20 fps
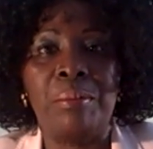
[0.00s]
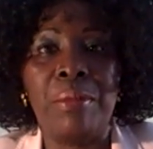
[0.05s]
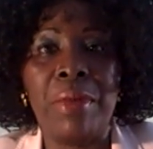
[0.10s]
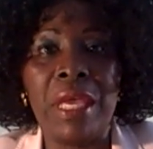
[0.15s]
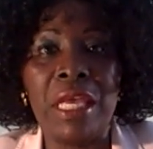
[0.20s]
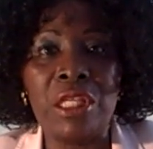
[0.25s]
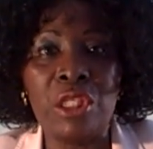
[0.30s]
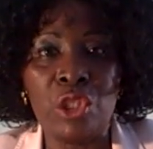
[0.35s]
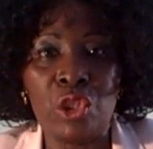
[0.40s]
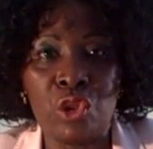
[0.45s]

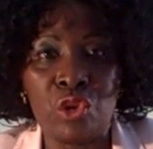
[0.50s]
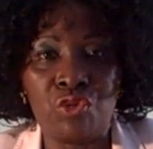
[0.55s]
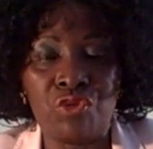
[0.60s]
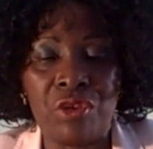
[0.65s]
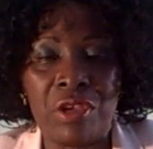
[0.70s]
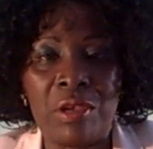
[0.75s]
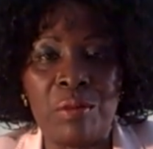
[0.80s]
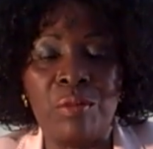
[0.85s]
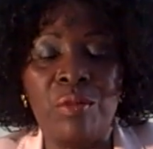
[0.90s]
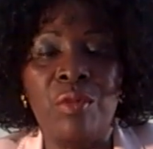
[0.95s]

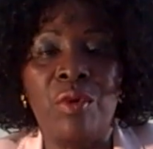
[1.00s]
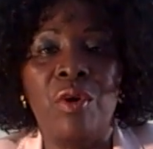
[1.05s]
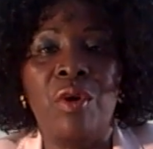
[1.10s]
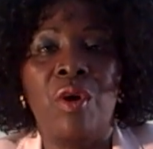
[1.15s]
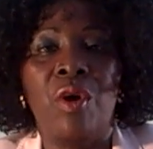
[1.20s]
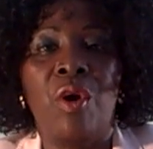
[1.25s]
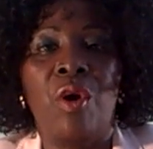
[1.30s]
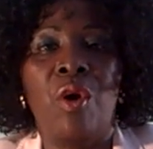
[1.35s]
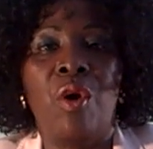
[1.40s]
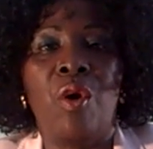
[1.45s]
Mainstream
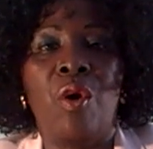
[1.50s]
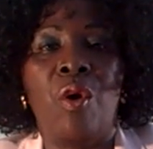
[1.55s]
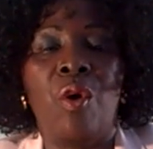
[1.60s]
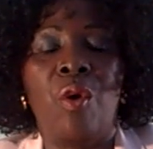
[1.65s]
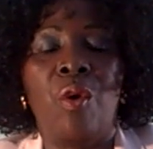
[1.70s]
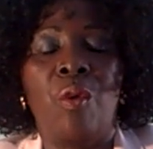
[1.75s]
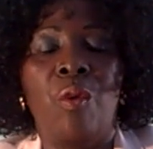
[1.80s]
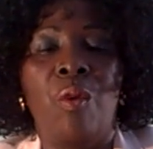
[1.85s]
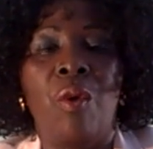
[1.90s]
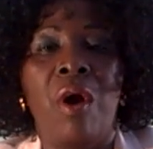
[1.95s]

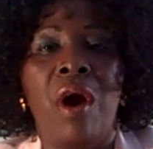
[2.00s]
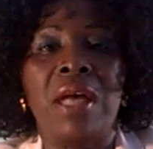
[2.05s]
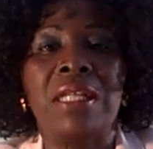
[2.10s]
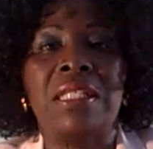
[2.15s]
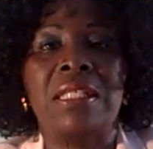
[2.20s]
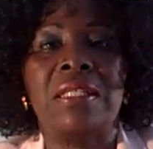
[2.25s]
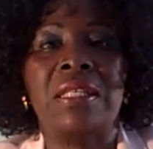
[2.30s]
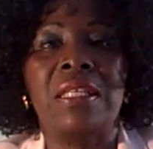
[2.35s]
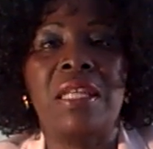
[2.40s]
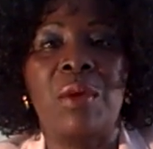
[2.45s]

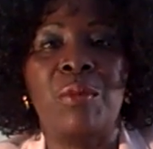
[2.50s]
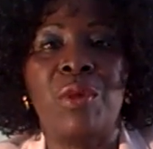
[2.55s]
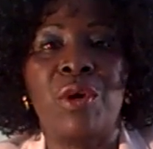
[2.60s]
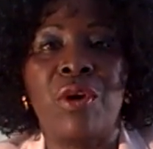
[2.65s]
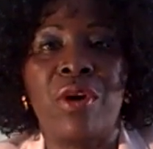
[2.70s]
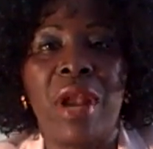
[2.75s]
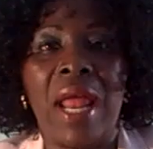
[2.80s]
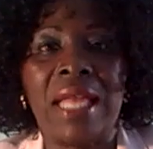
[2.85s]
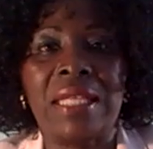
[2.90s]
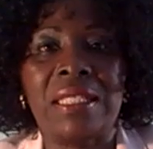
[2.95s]
wants the
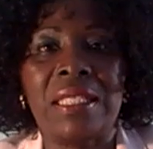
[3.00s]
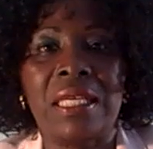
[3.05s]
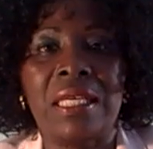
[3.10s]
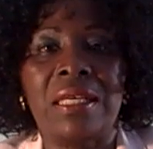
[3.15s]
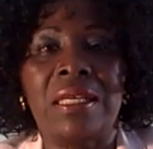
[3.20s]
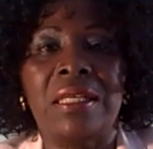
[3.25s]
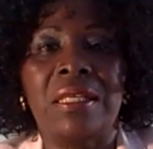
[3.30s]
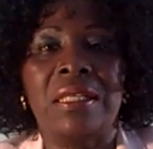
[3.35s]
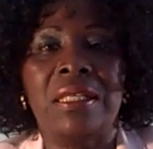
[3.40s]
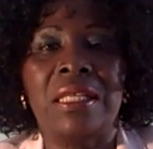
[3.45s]

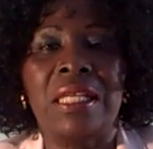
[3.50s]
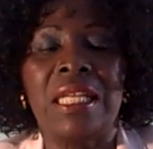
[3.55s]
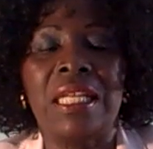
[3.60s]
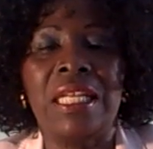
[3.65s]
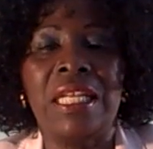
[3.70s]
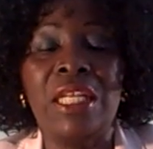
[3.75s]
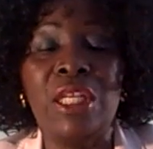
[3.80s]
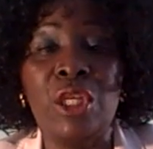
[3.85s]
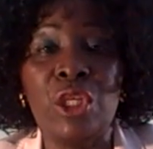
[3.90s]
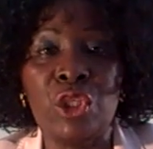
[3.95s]
Democratic
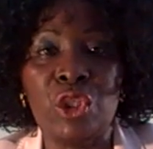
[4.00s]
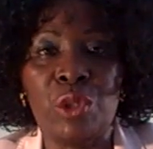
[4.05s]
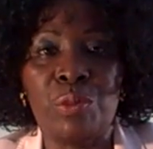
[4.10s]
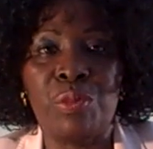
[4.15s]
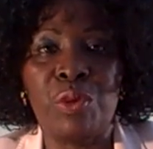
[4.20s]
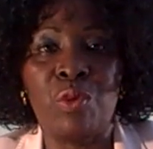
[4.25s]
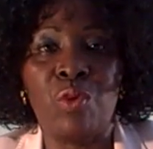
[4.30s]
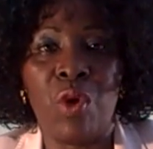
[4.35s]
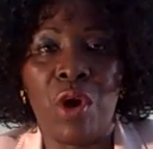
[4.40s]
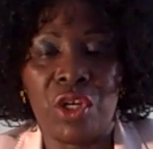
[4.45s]

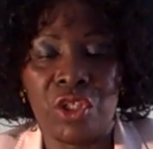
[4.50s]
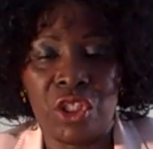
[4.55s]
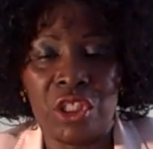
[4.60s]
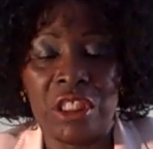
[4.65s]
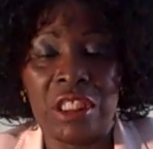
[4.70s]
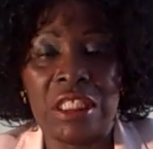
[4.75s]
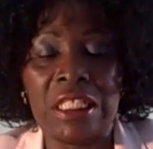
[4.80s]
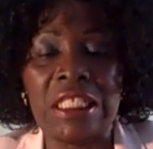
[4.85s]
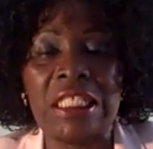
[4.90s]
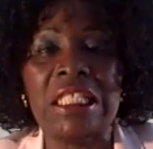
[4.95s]
leadership in
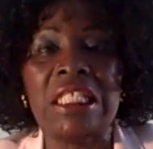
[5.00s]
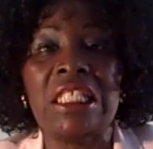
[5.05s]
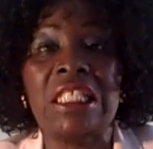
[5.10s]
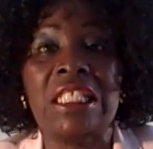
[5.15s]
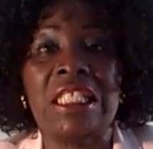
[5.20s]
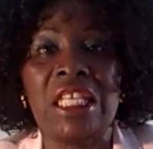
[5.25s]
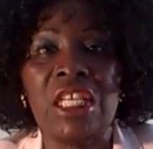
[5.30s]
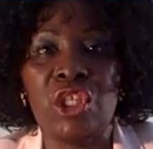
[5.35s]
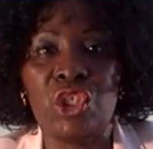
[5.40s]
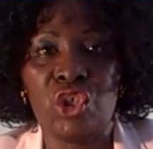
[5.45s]
Washington
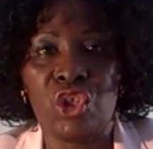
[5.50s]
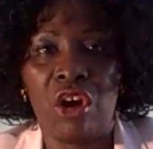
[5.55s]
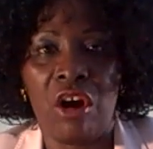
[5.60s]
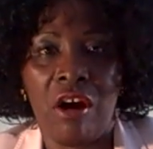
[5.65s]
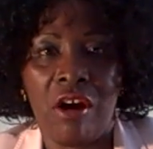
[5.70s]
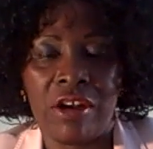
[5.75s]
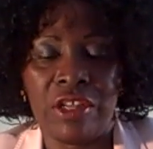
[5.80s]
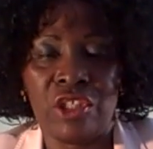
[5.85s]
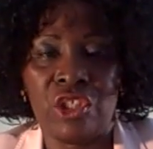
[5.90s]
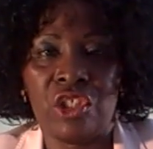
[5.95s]
to take
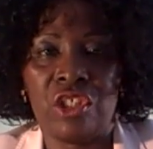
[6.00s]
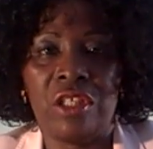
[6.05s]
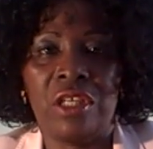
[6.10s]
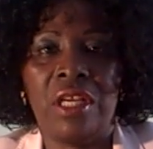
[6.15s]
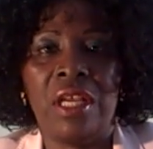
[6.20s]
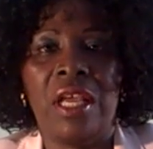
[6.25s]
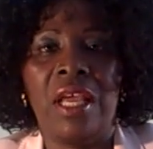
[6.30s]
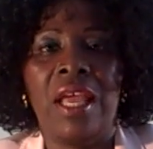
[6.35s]
charge